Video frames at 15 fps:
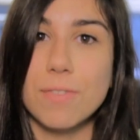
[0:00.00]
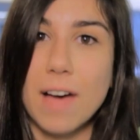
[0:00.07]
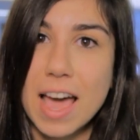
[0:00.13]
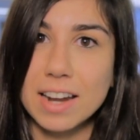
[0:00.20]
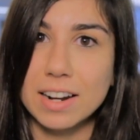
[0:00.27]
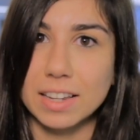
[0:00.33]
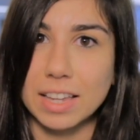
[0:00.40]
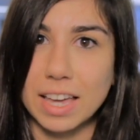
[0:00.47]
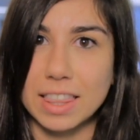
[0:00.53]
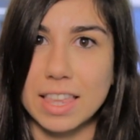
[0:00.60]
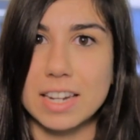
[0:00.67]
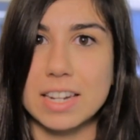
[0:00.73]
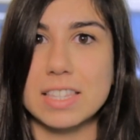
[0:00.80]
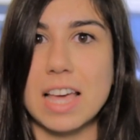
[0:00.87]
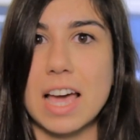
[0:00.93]
Finally,
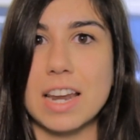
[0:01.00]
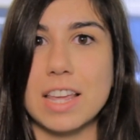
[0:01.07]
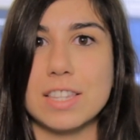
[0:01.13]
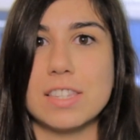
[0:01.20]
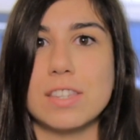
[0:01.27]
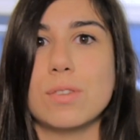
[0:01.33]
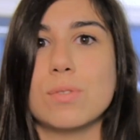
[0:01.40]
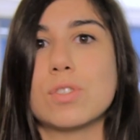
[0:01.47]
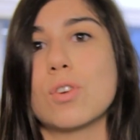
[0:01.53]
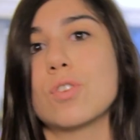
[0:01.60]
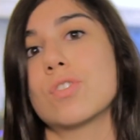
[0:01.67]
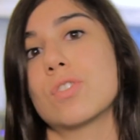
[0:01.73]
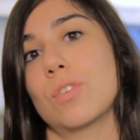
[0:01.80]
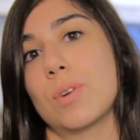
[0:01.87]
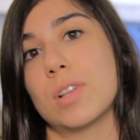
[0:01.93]
they decided to
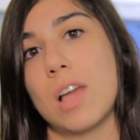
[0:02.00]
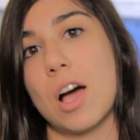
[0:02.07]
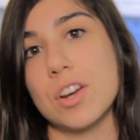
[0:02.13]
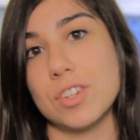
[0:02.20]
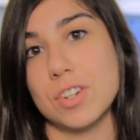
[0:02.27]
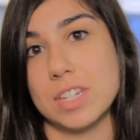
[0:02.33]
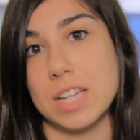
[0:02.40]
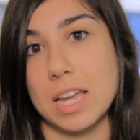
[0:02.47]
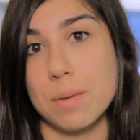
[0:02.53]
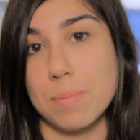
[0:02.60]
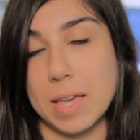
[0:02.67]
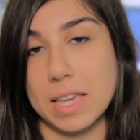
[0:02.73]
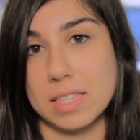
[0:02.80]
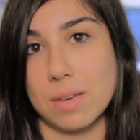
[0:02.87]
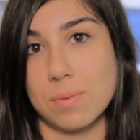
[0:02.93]
search through a larger
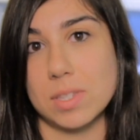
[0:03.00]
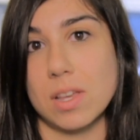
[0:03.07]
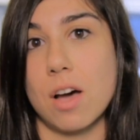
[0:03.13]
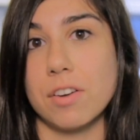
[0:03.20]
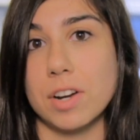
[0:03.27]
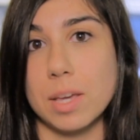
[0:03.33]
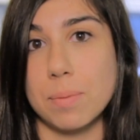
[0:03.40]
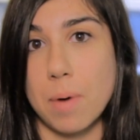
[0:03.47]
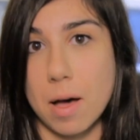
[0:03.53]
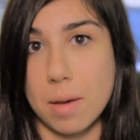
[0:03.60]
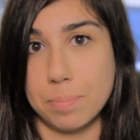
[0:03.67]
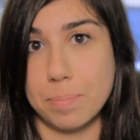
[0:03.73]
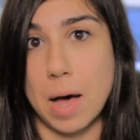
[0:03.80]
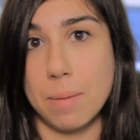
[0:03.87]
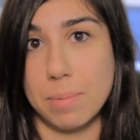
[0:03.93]
database that was already
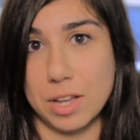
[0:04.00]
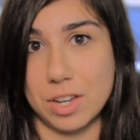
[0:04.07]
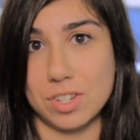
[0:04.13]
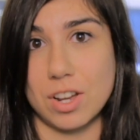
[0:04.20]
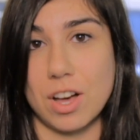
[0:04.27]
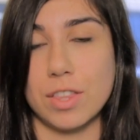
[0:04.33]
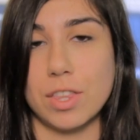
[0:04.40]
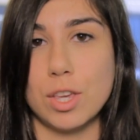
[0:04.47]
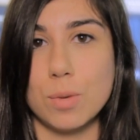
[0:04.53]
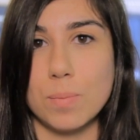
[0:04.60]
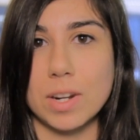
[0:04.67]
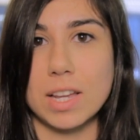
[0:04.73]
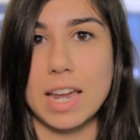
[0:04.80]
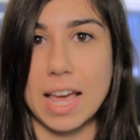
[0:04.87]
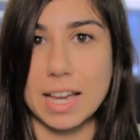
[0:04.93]
published called the
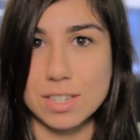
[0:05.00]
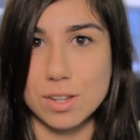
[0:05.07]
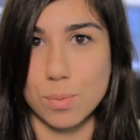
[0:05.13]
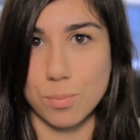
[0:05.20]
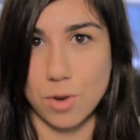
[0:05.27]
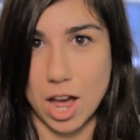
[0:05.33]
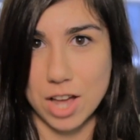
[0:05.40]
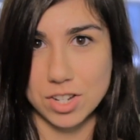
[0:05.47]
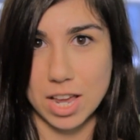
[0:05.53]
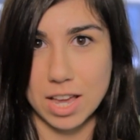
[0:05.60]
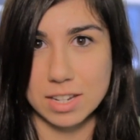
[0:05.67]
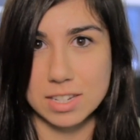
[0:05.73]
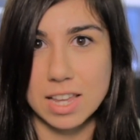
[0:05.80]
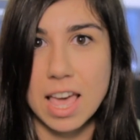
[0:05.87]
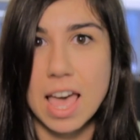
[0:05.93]
Human Connectome
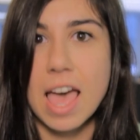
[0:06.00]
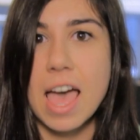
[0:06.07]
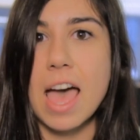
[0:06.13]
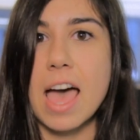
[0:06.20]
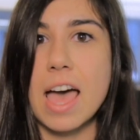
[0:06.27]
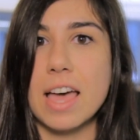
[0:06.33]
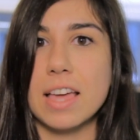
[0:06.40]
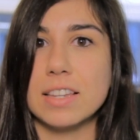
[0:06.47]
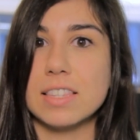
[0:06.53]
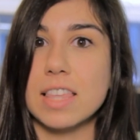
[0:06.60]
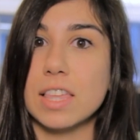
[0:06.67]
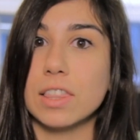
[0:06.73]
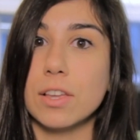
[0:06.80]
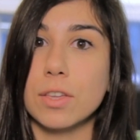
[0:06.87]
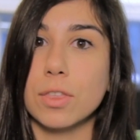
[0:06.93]
Project. And
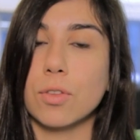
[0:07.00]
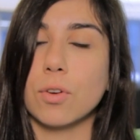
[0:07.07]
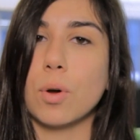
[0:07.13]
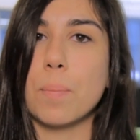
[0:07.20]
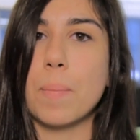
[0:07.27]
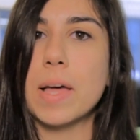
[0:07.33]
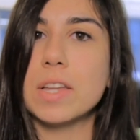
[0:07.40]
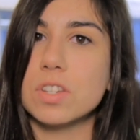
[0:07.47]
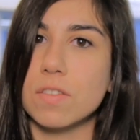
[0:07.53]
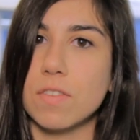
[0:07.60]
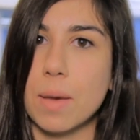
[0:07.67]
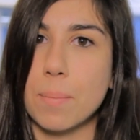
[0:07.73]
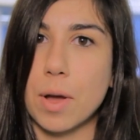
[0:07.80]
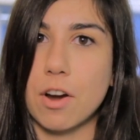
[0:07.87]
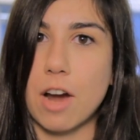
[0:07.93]
they looked through a bunch of
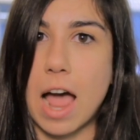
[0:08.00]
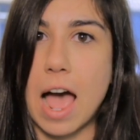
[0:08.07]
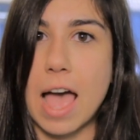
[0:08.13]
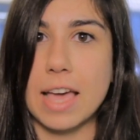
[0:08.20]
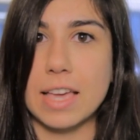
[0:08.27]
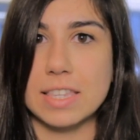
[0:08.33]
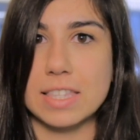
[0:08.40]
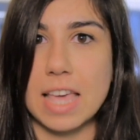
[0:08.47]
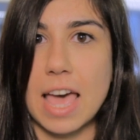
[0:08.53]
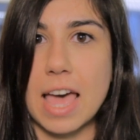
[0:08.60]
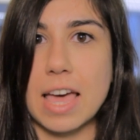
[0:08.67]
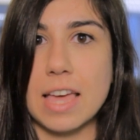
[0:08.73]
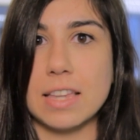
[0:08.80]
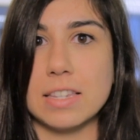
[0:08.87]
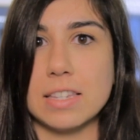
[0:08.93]
MRIs,
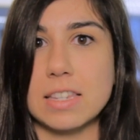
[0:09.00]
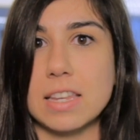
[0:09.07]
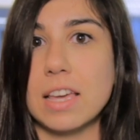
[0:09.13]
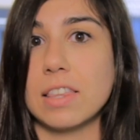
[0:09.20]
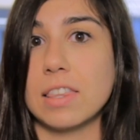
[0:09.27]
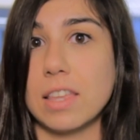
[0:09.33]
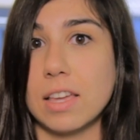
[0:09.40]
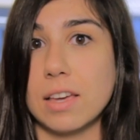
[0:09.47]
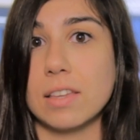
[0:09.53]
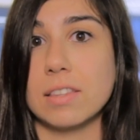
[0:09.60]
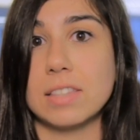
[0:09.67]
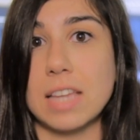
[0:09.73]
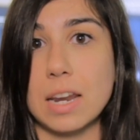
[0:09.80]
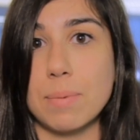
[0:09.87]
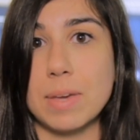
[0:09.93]
and the
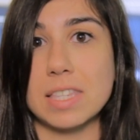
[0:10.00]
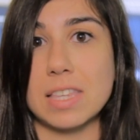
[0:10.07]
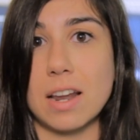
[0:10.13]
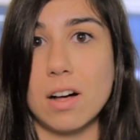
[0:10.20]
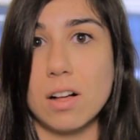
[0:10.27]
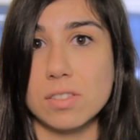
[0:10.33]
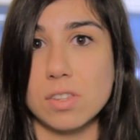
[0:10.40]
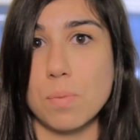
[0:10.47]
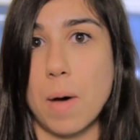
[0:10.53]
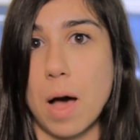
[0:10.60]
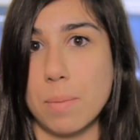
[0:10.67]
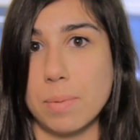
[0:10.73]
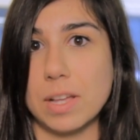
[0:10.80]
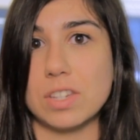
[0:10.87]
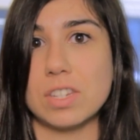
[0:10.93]
database had also
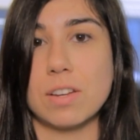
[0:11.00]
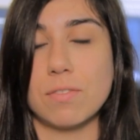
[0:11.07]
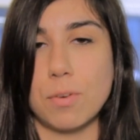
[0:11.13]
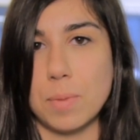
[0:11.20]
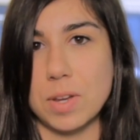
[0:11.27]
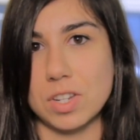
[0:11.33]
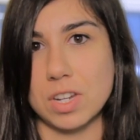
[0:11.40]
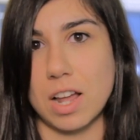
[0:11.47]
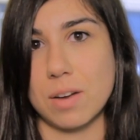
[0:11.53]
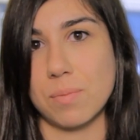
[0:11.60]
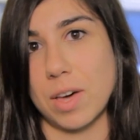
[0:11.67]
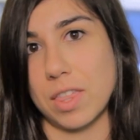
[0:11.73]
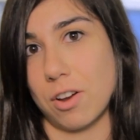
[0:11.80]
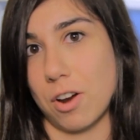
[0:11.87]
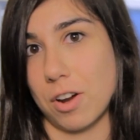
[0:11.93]
published information on
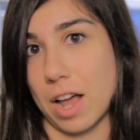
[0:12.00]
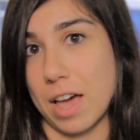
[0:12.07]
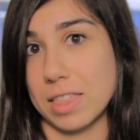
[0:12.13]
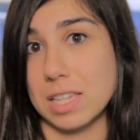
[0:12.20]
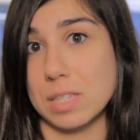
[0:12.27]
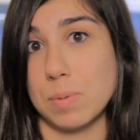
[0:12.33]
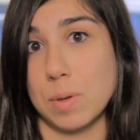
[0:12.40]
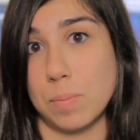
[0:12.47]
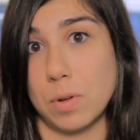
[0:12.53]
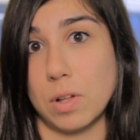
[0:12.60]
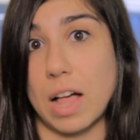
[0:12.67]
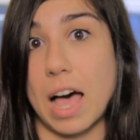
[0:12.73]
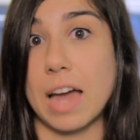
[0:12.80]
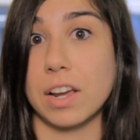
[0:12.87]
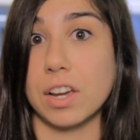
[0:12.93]
whether or not these
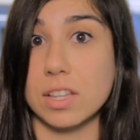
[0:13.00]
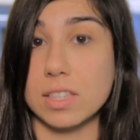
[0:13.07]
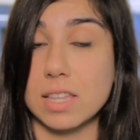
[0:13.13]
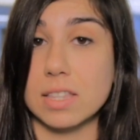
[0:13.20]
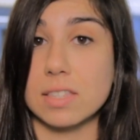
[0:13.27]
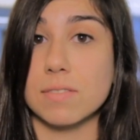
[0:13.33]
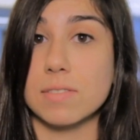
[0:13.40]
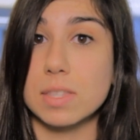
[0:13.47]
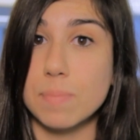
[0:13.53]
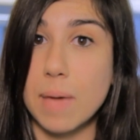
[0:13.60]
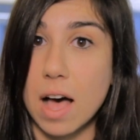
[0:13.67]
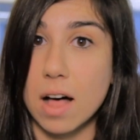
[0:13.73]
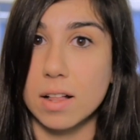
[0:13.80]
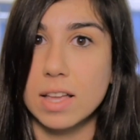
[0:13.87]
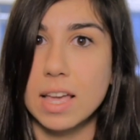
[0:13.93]
people had a good sense of
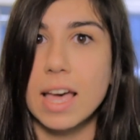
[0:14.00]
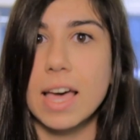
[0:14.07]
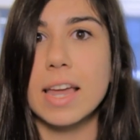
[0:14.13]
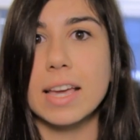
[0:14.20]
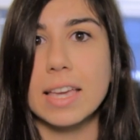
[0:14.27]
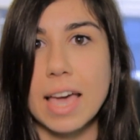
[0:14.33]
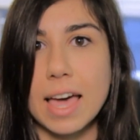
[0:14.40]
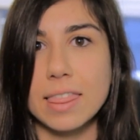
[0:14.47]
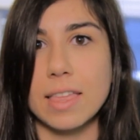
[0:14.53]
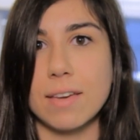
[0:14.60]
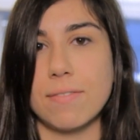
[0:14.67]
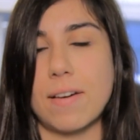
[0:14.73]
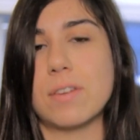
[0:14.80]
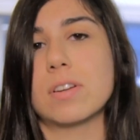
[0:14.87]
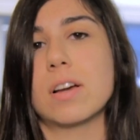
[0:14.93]
smell. And again,
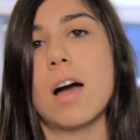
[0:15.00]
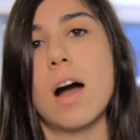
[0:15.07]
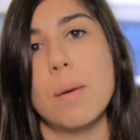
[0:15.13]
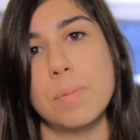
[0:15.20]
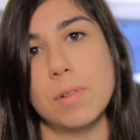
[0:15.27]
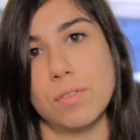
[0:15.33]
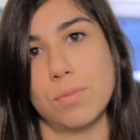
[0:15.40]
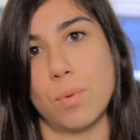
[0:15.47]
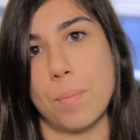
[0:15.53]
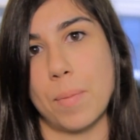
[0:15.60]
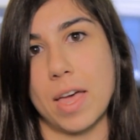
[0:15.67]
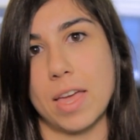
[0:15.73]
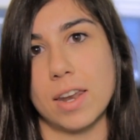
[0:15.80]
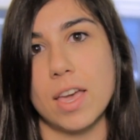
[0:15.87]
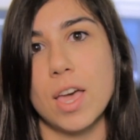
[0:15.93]
they found a couple of
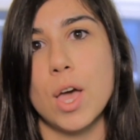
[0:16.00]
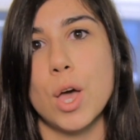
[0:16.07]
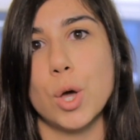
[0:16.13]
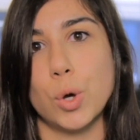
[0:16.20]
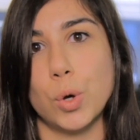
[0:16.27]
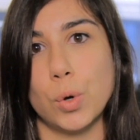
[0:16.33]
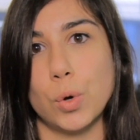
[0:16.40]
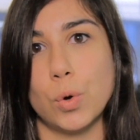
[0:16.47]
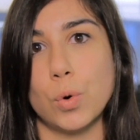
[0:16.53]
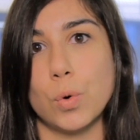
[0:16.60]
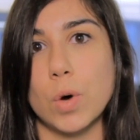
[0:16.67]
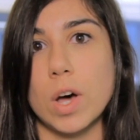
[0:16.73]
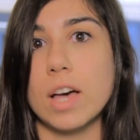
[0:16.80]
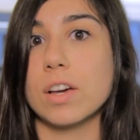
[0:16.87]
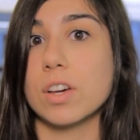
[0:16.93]
women
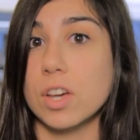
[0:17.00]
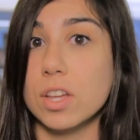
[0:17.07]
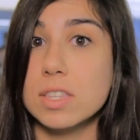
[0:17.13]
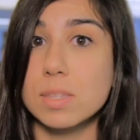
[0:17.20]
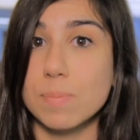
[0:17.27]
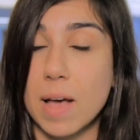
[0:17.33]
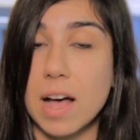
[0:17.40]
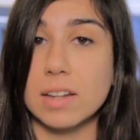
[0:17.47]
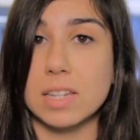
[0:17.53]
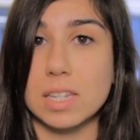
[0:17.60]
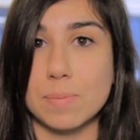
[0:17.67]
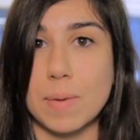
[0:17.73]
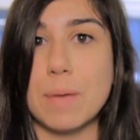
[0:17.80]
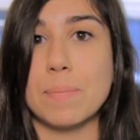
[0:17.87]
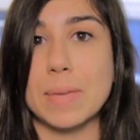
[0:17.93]
who could smell
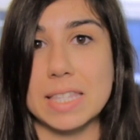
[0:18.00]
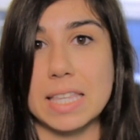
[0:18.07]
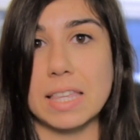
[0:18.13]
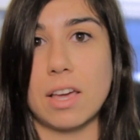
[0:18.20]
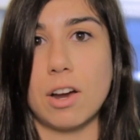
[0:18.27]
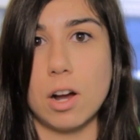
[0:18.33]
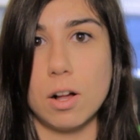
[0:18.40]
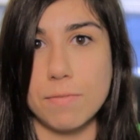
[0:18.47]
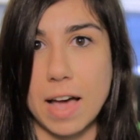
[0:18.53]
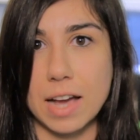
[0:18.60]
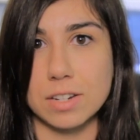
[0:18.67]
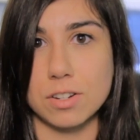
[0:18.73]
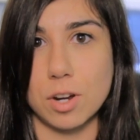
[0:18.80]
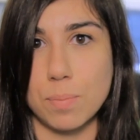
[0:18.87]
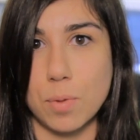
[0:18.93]
despite missing their
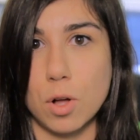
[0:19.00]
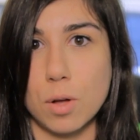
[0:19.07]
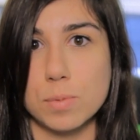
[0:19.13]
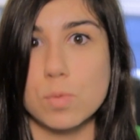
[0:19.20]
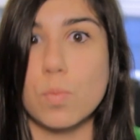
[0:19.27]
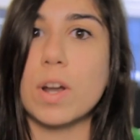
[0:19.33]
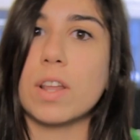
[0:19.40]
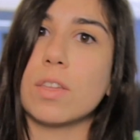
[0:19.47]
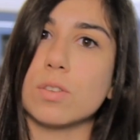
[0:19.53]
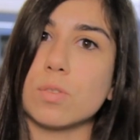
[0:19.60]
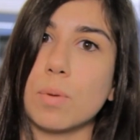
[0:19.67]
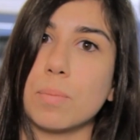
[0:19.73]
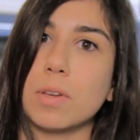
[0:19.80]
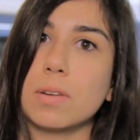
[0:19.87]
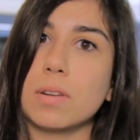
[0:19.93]
olfactory bulbs. One of those
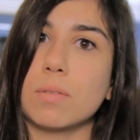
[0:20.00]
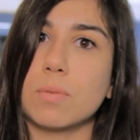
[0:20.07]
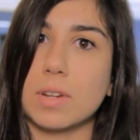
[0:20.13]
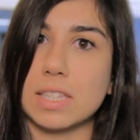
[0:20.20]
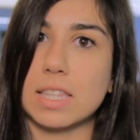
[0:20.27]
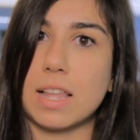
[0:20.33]
women was